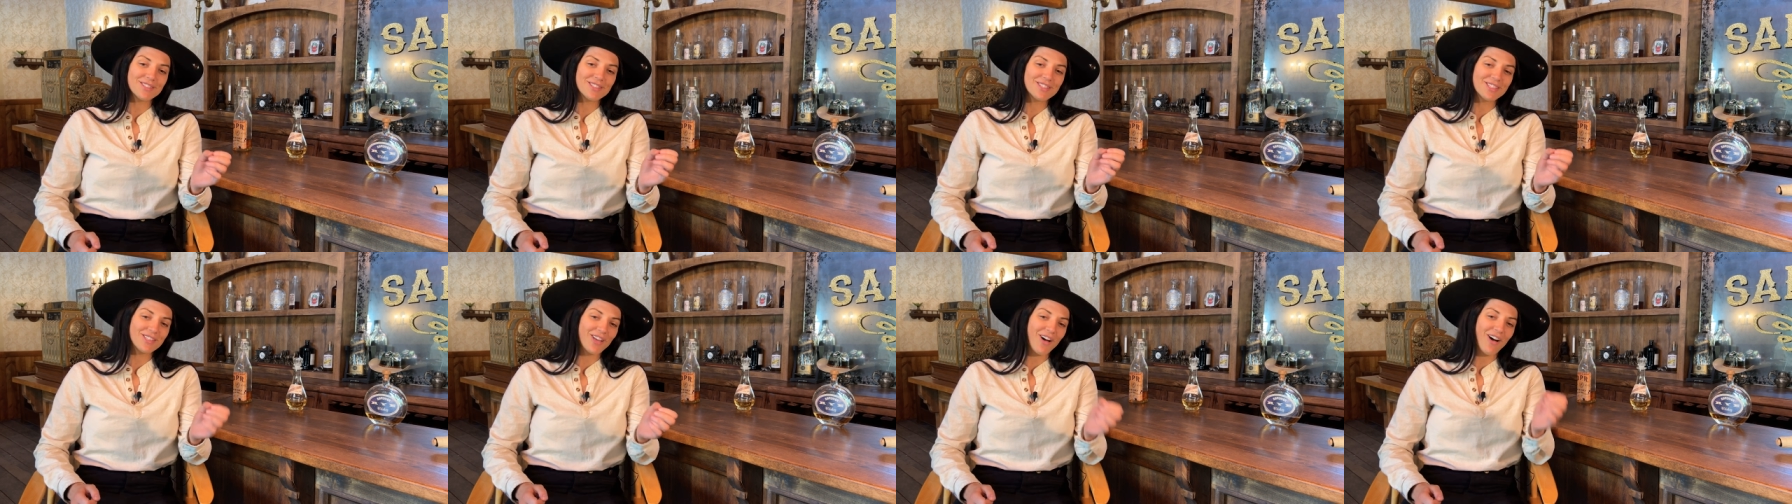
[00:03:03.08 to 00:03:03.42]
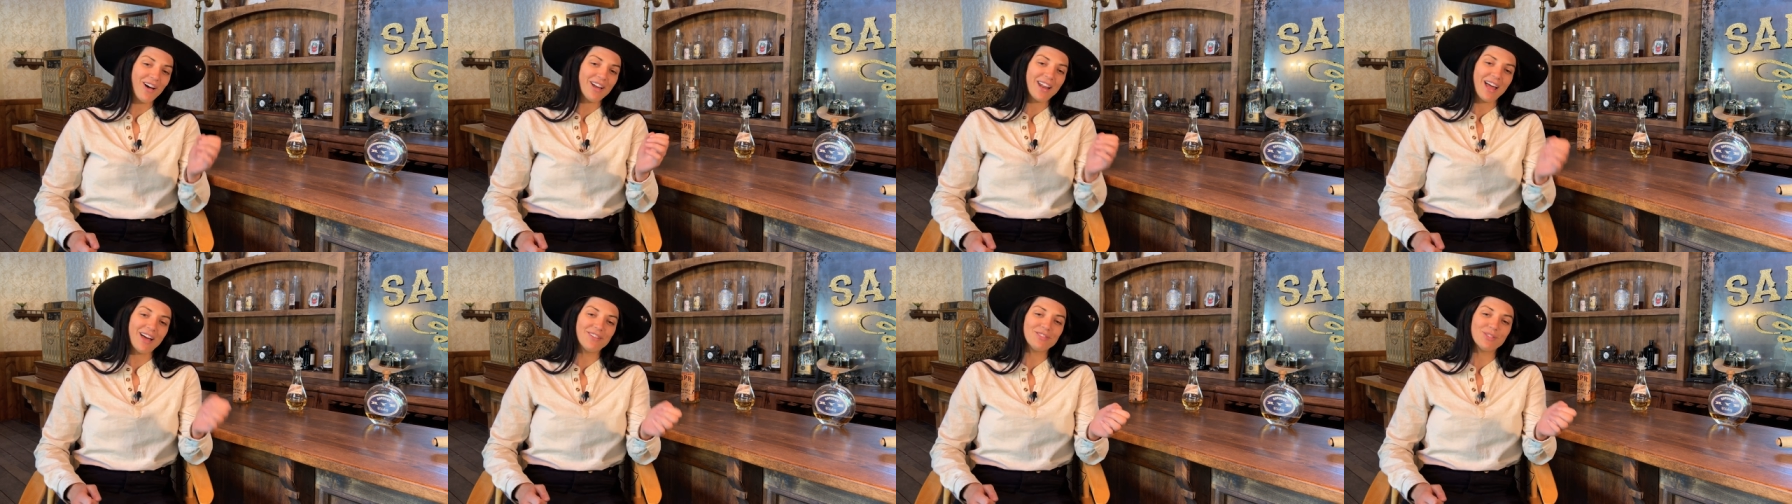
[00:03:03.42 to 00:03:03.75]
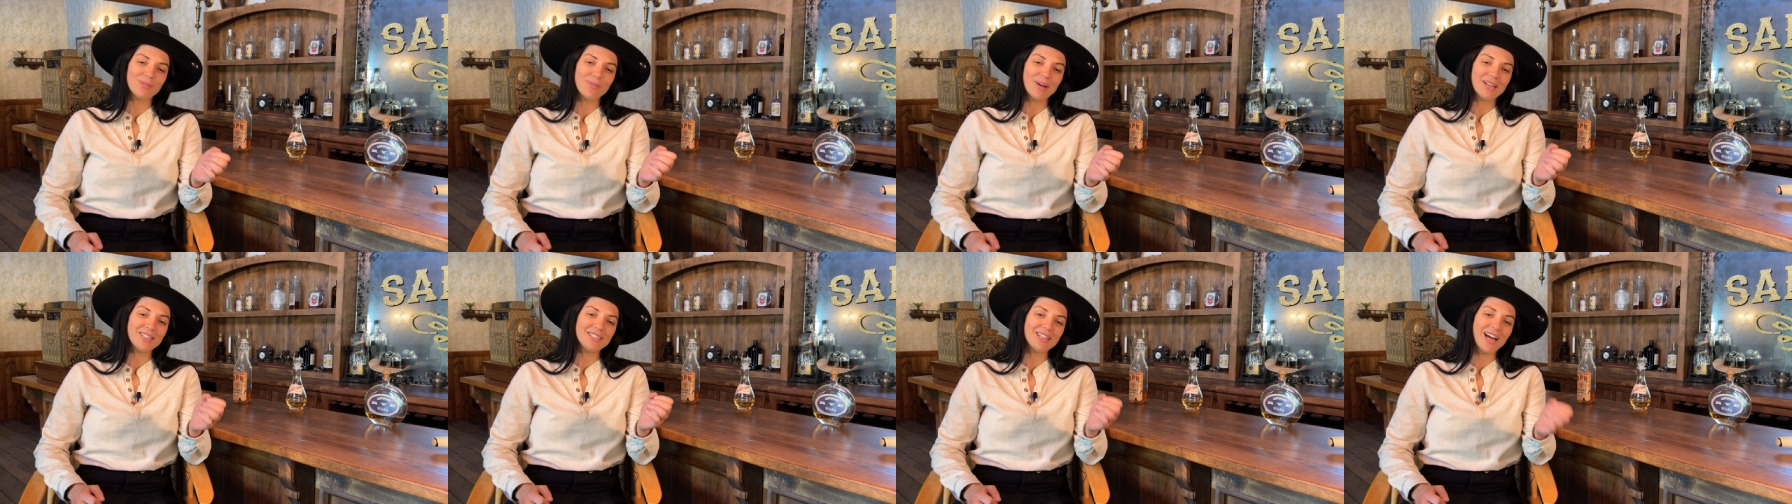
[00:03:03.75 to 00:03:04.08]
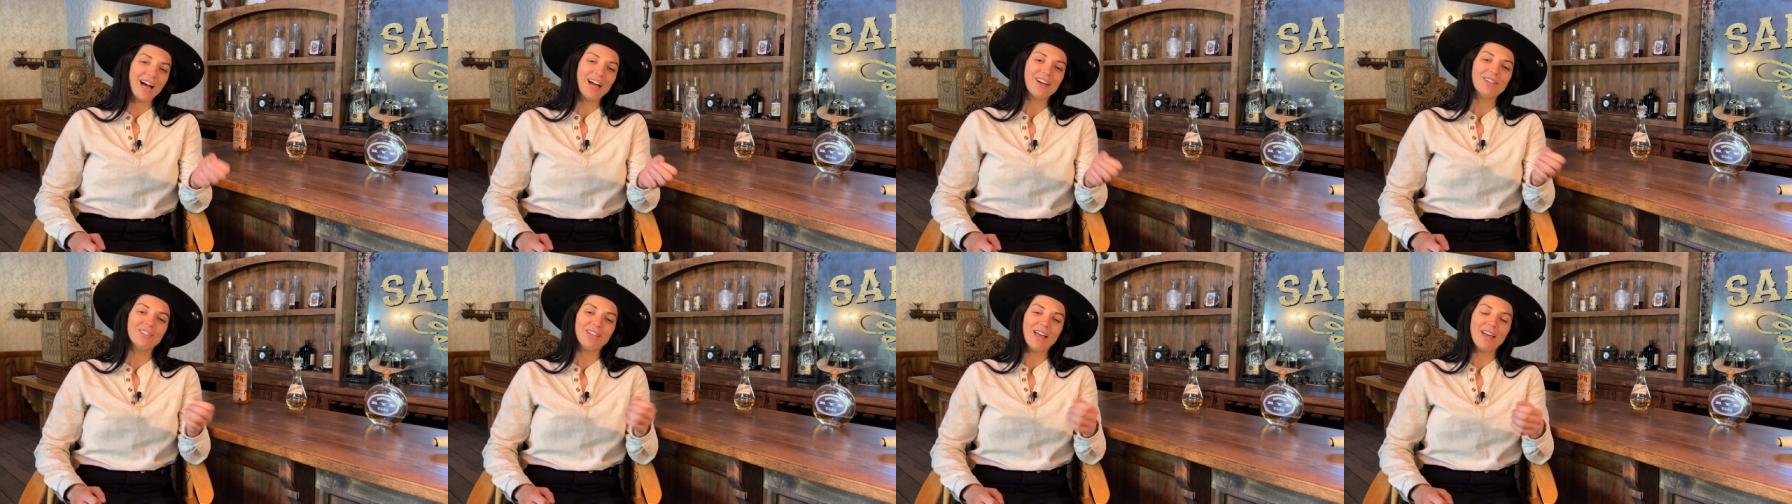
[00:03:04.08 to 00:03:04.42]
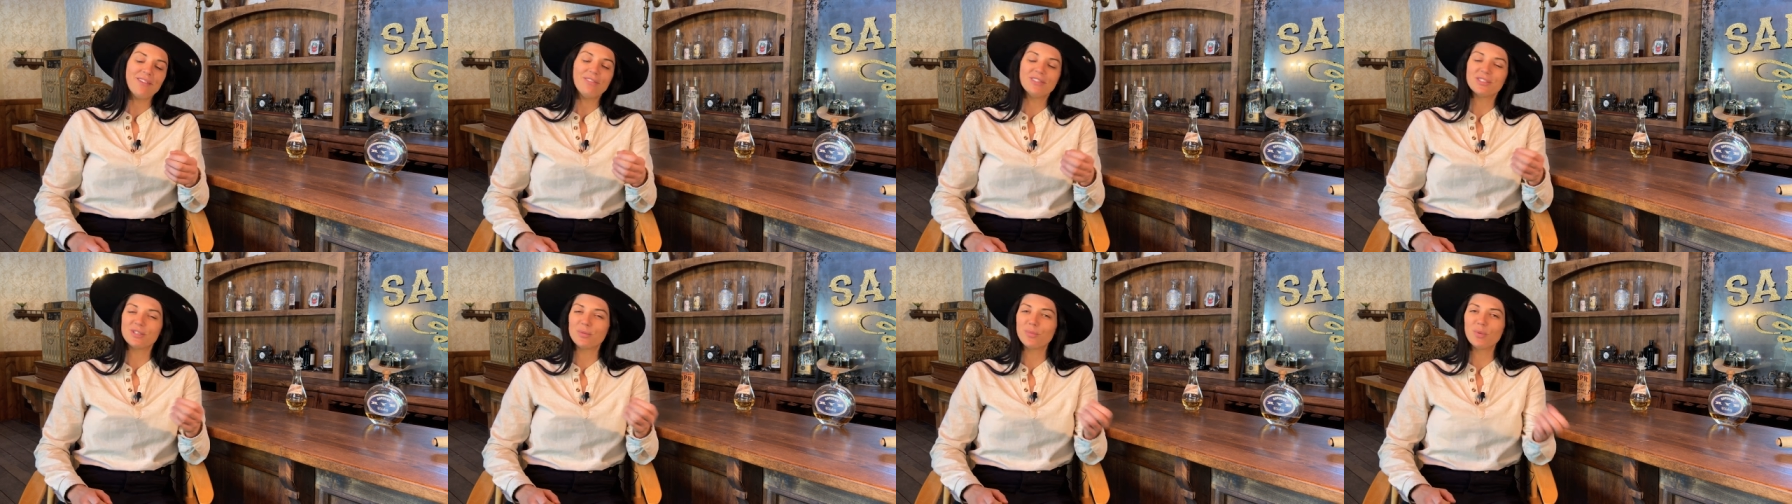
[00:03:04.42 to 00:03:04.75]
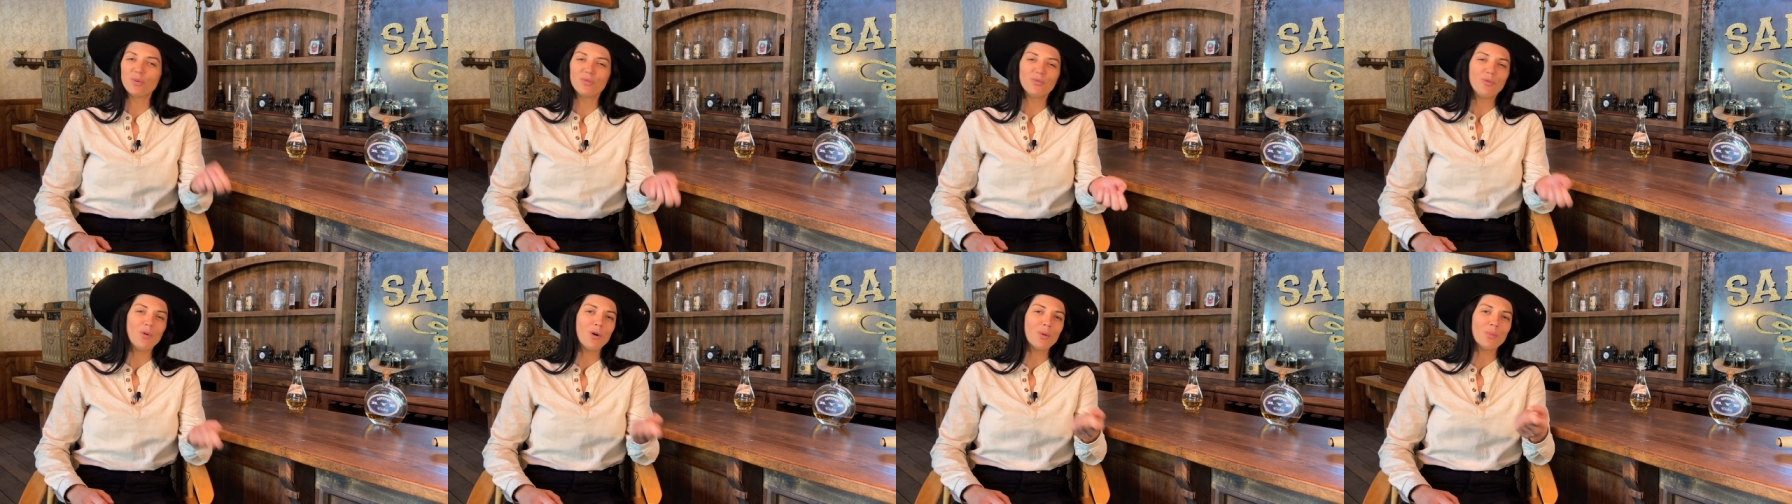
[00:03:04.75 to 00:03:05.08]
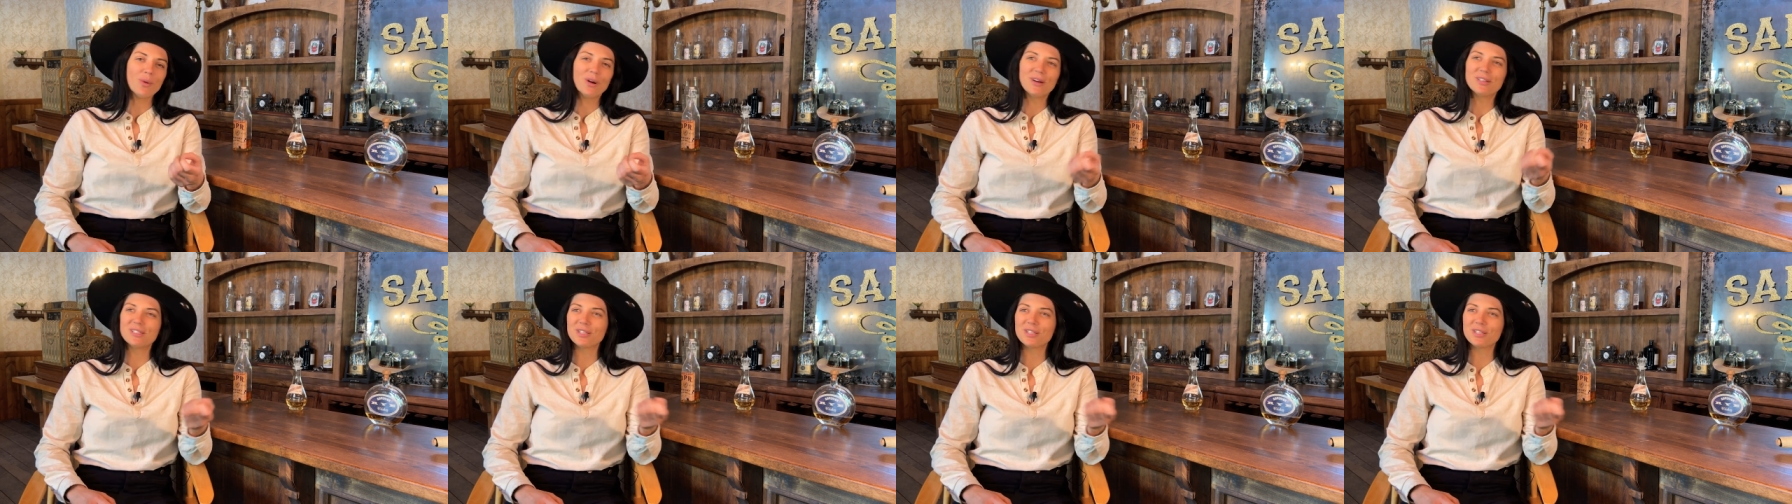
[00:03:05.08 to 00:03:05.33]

sought after my entire life as a performer,